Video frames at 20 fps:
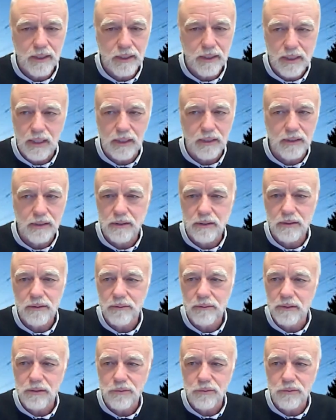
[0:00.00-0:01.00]
again,
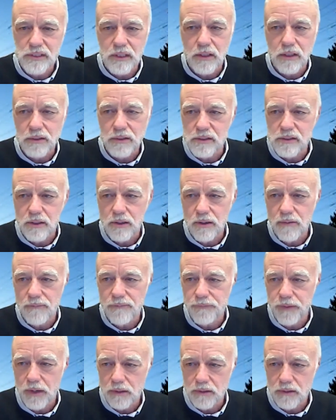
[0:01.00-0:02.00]
the, the results are
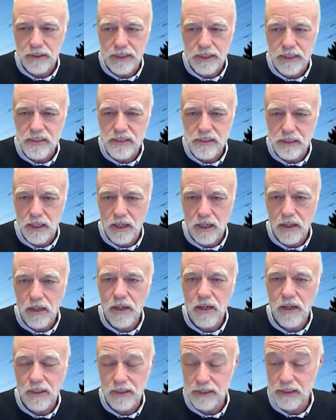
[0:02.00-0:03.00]
fairly,
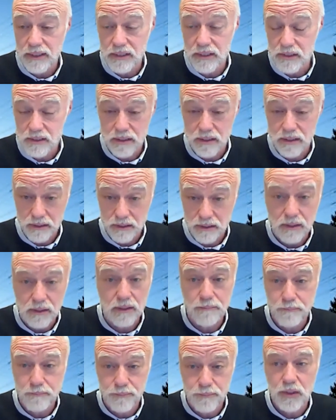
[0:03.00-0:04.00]
are at least the,
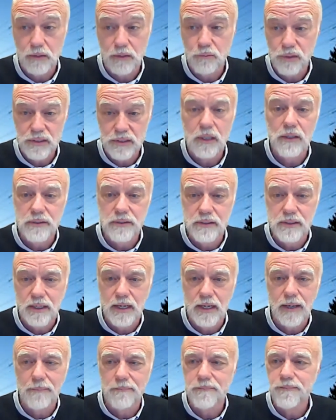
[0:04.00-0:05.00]
the, the results that
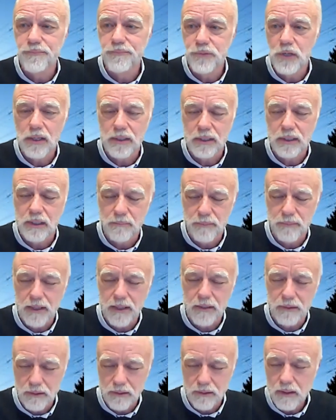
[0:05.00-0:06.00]
I'm talking
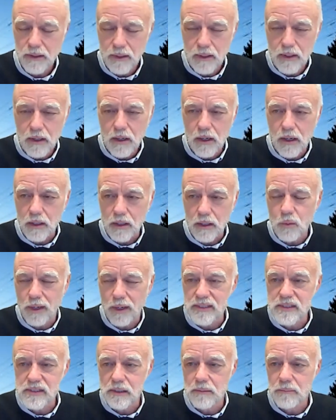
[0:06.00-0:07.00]
about are, are
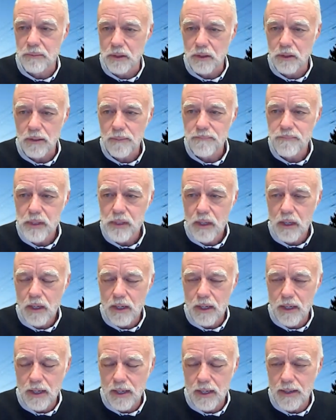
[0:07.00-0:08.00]
quite similar
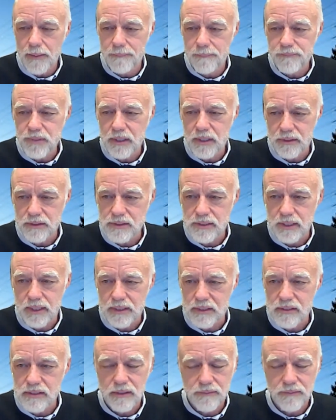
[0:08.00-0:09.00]
um, in the
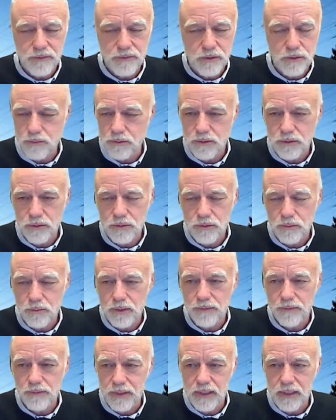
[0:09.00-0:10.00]
sense of you, you,
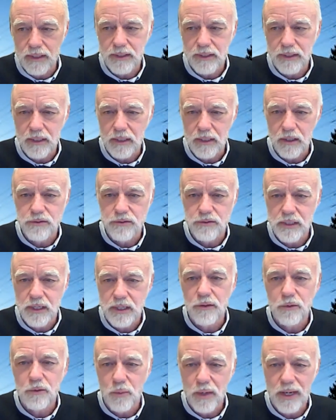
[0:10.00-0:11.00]
if anything goes the
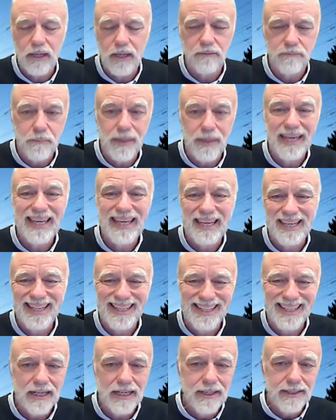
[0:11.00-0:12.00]
other way of making
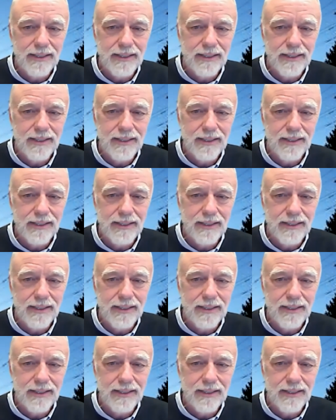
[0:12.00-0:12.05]
it